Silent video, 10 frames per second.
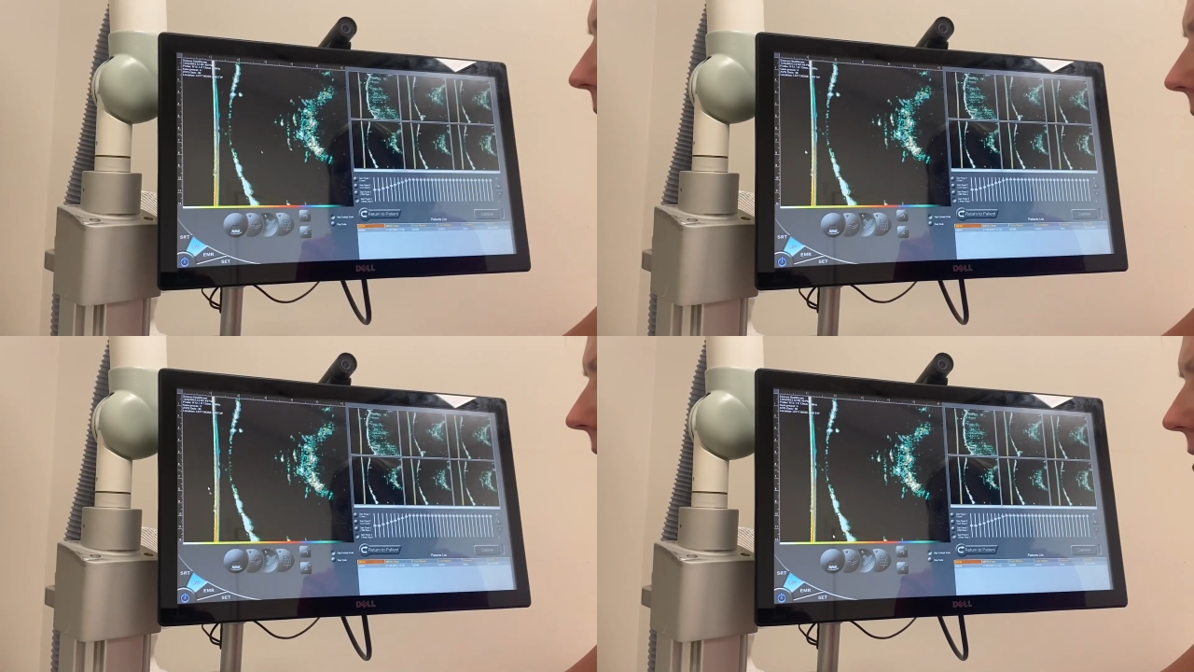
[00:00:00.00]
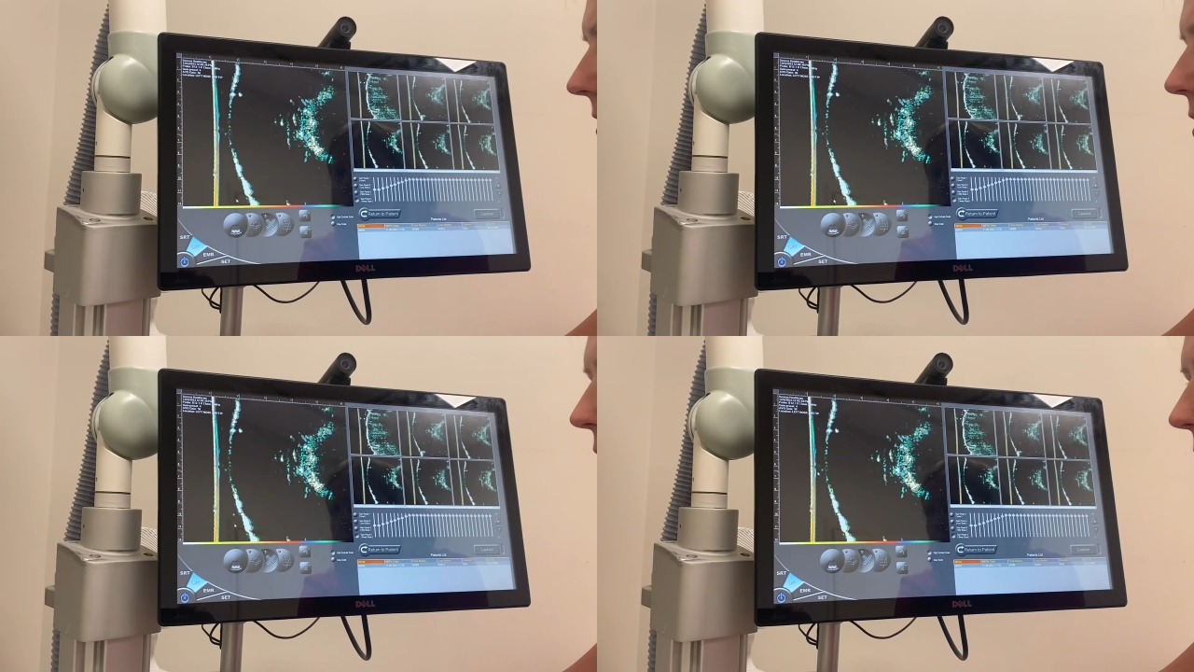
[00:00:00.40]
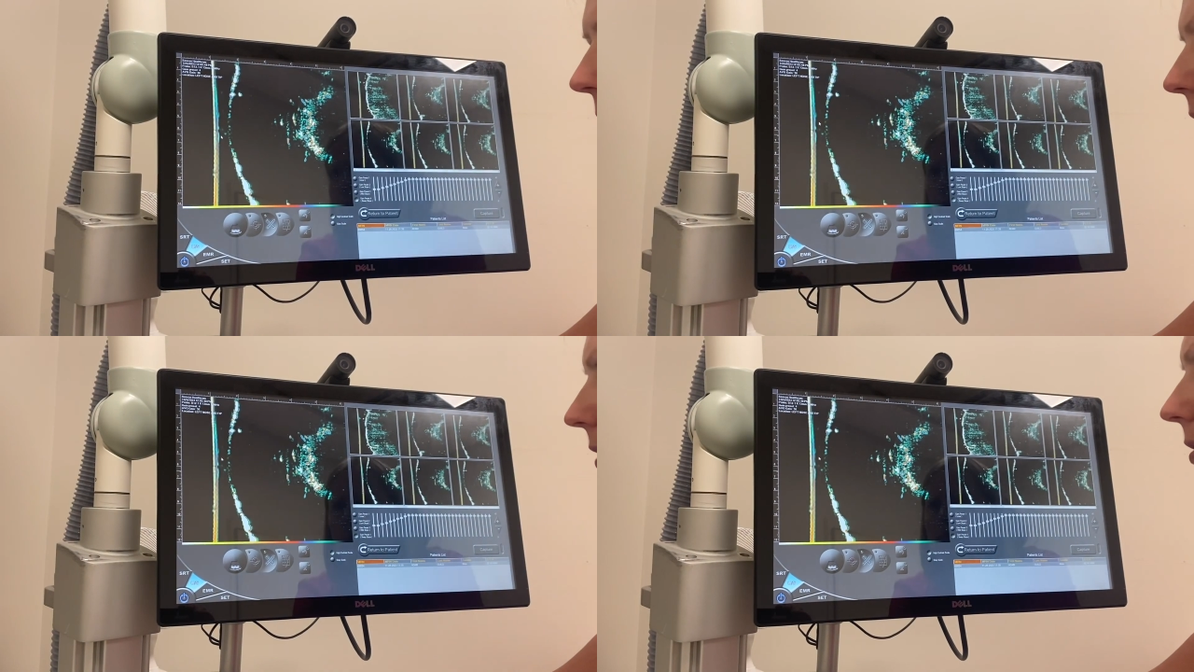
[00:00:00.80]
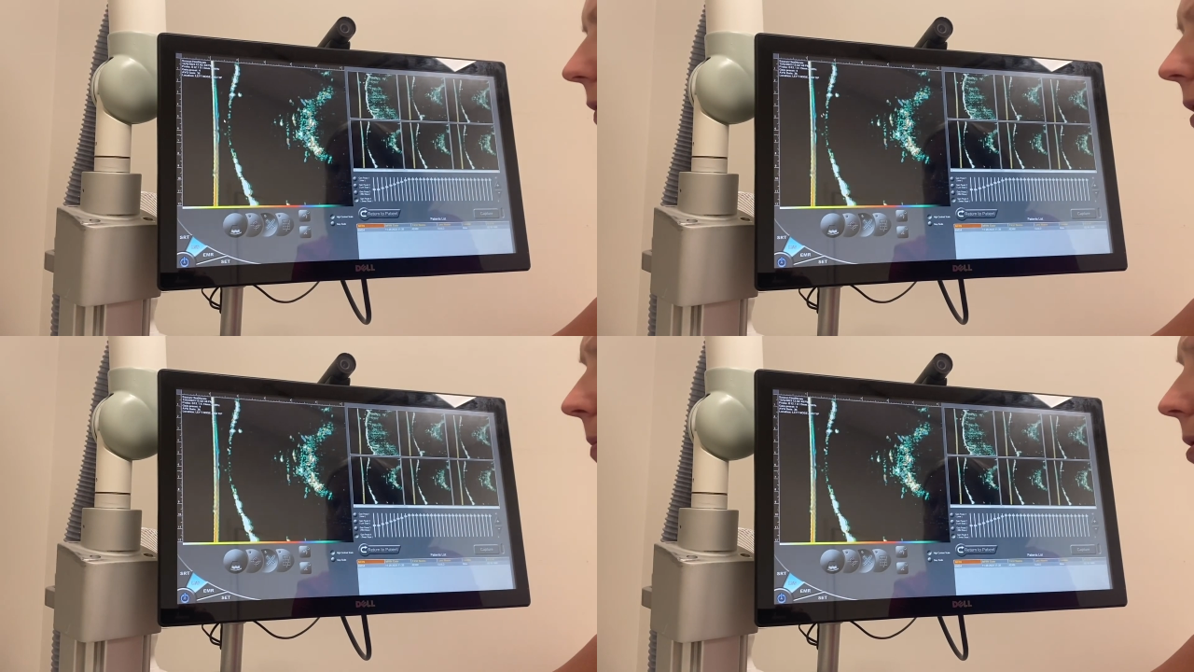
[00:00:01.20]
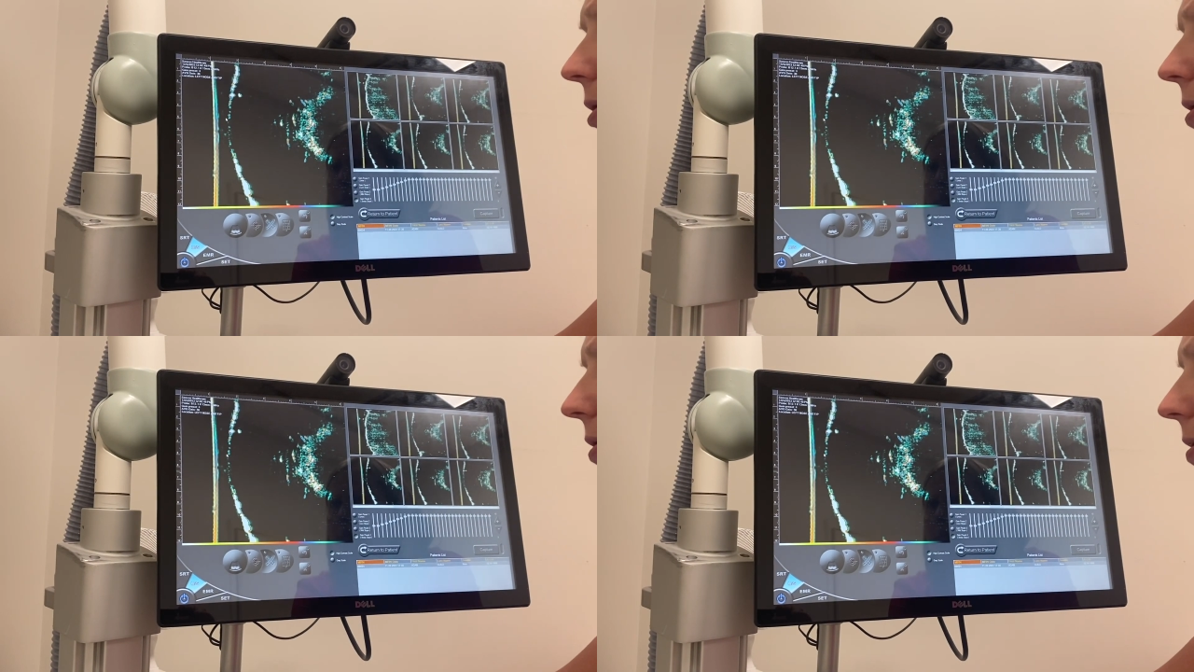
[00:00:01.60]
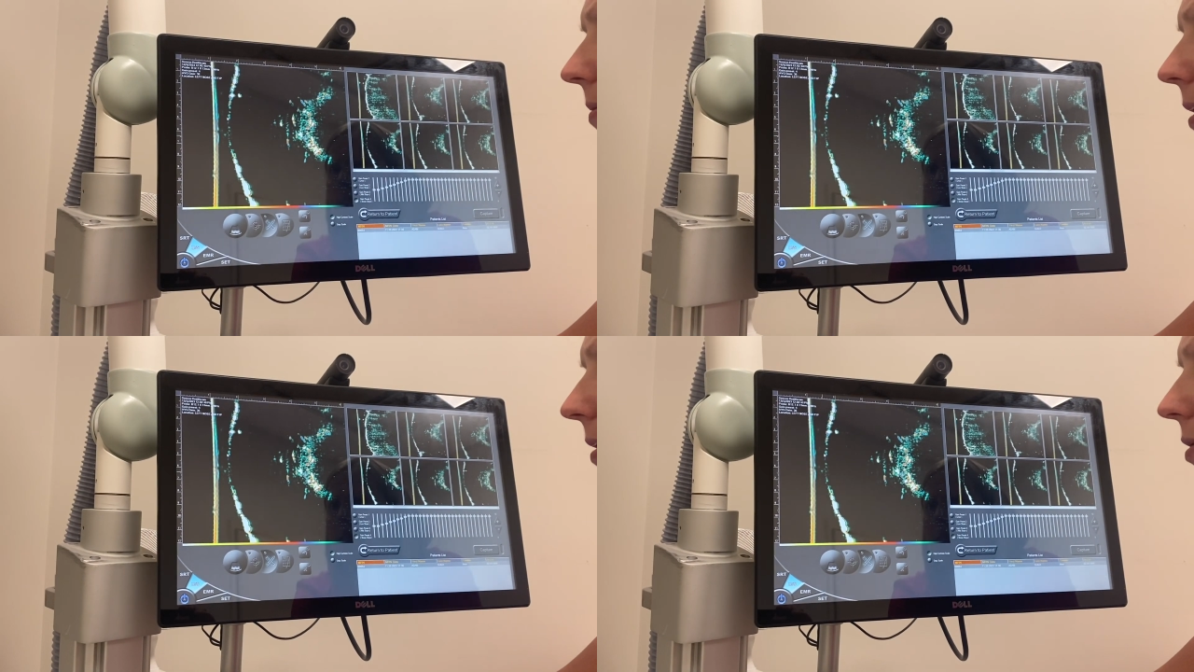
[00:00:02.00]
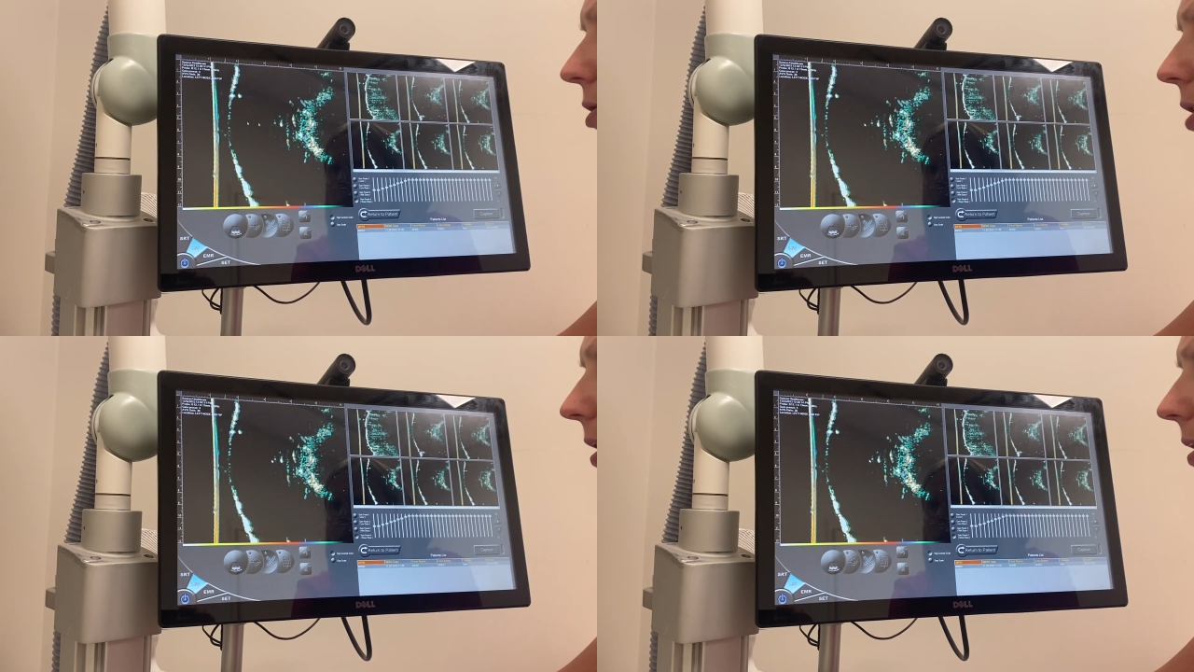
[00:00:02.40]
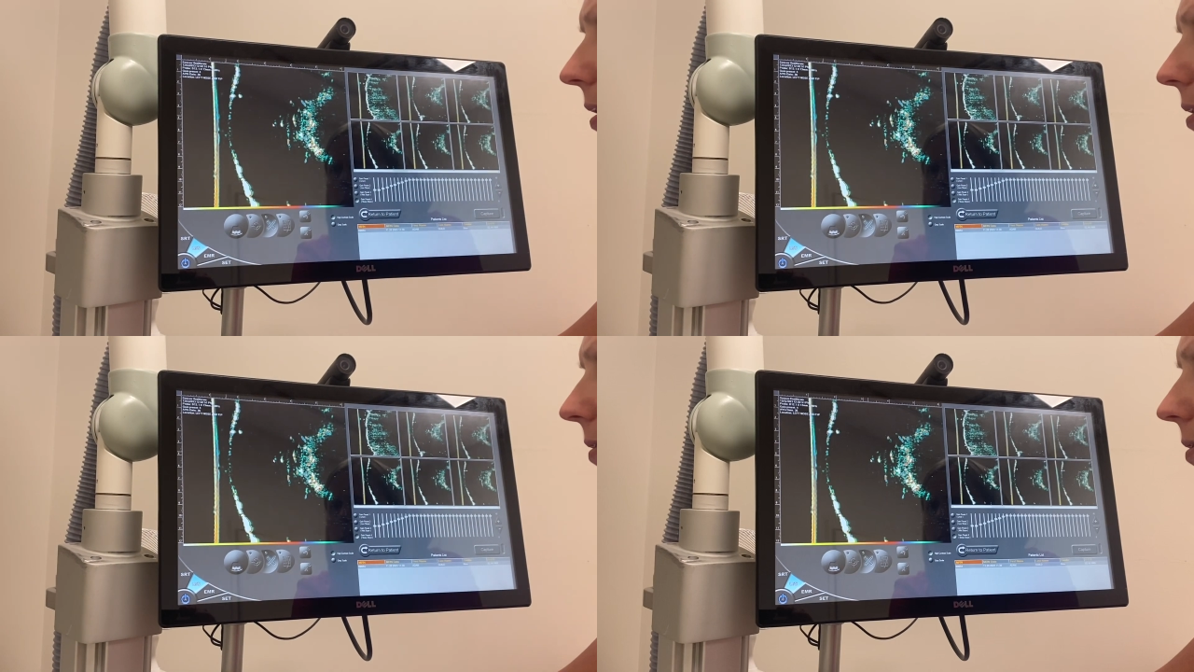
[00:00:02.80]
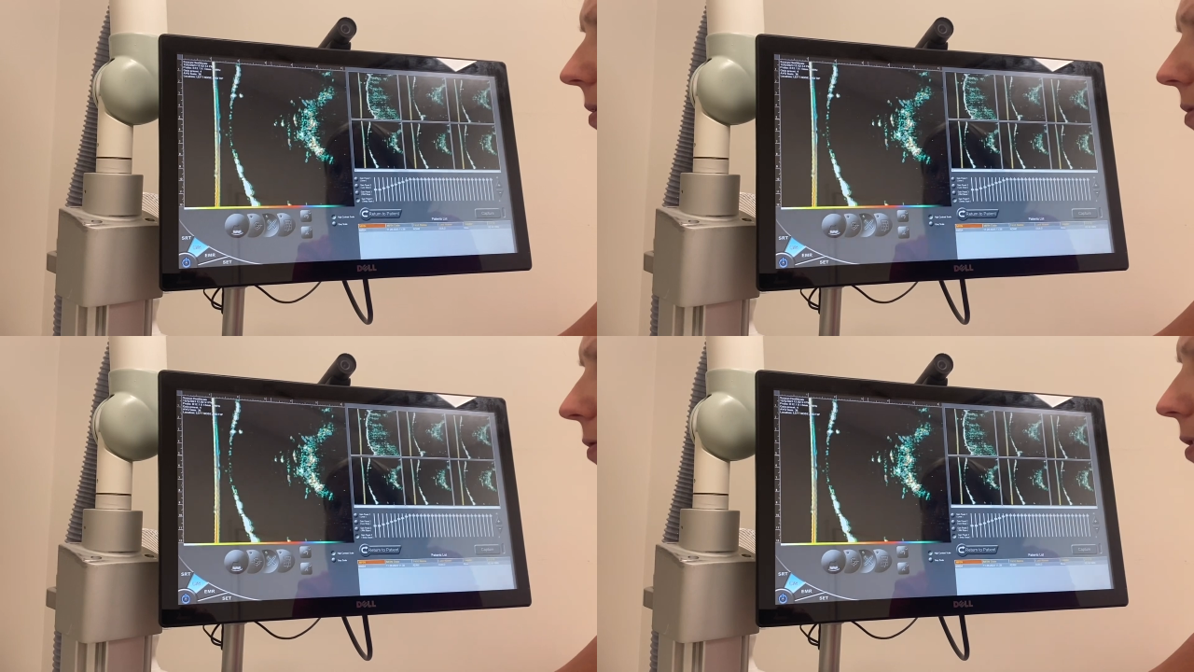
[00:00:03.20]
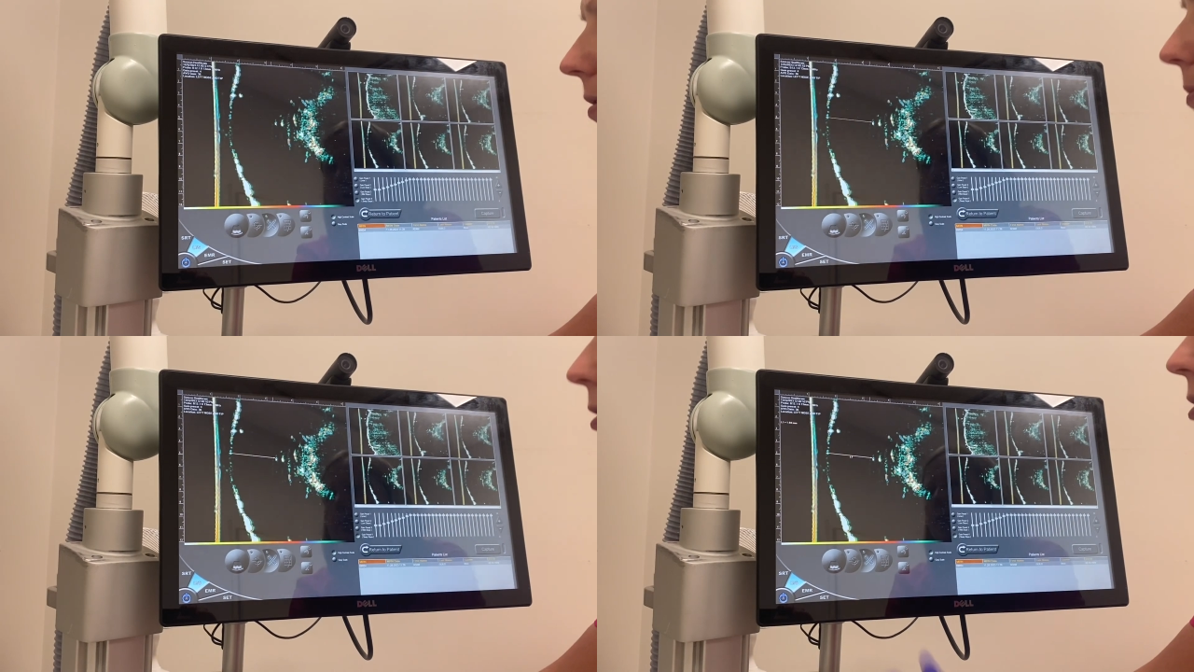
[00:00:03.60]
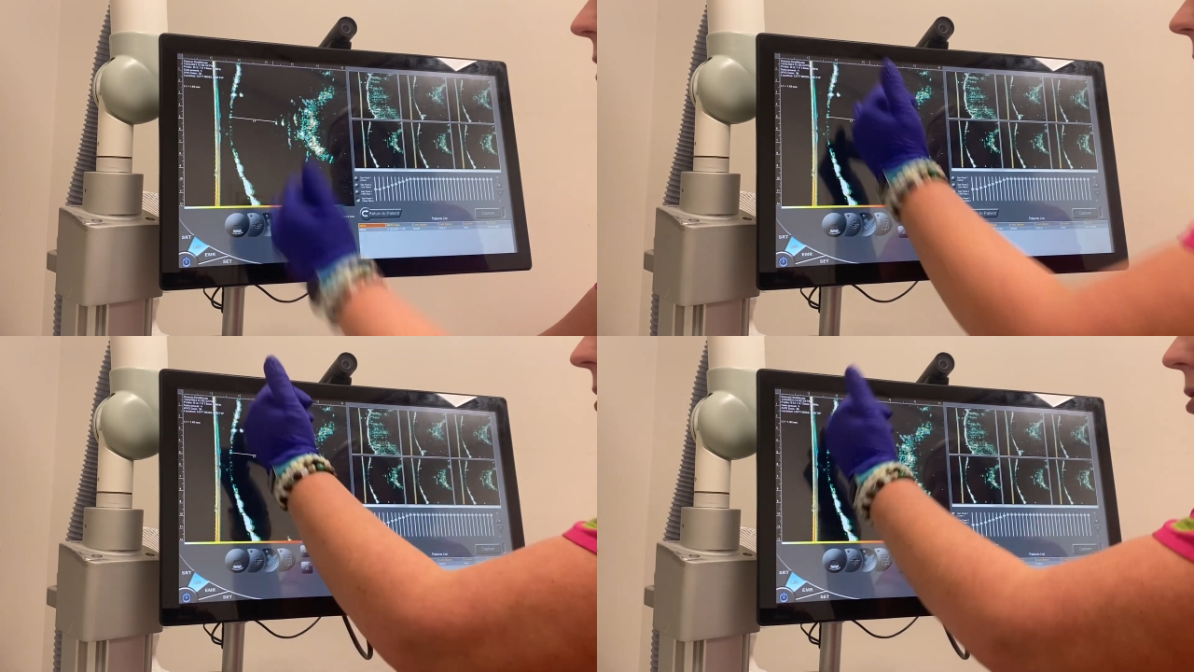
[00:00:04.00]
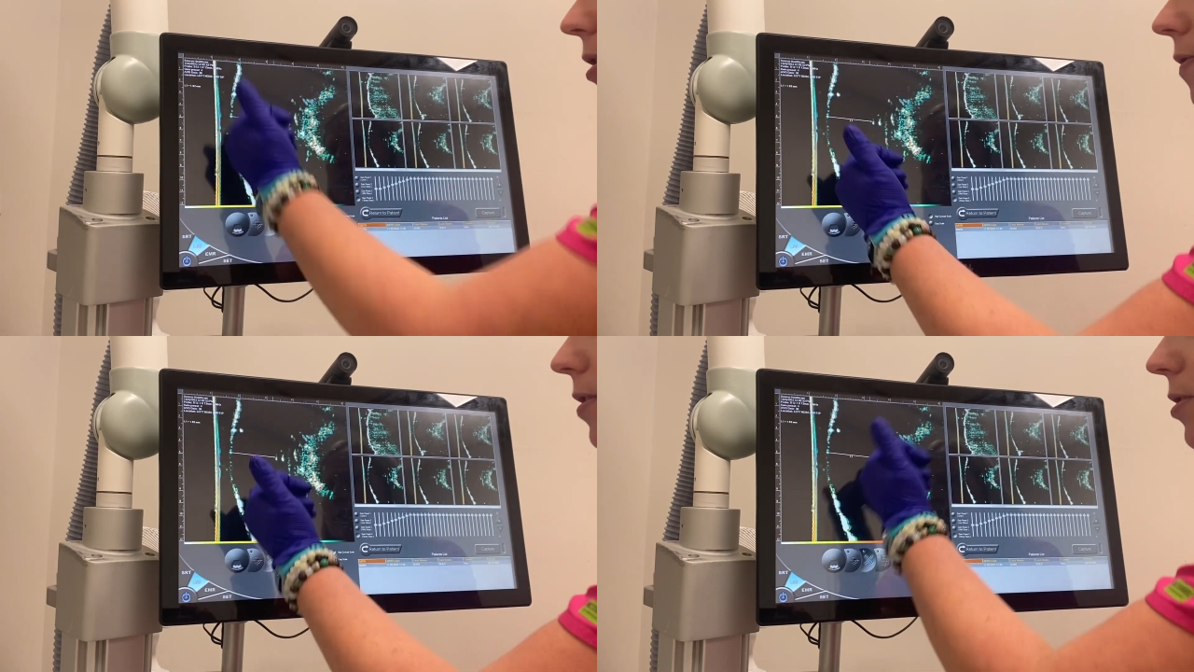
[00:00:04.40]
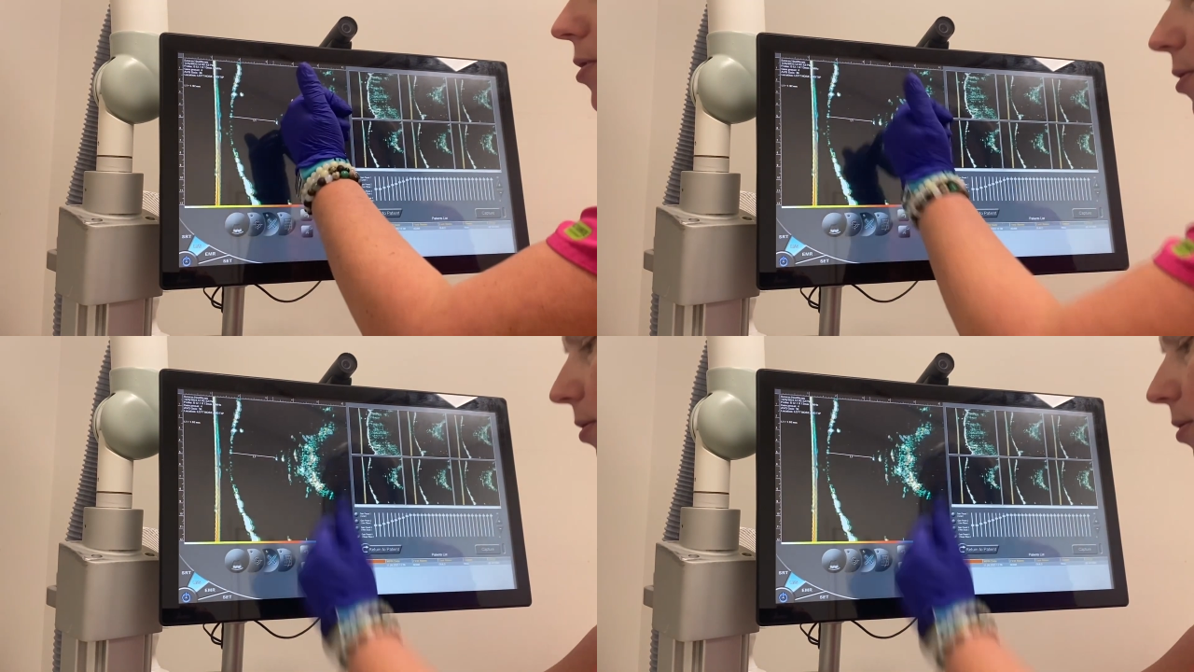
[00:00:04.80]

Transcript: Nobody's mouth can be seen.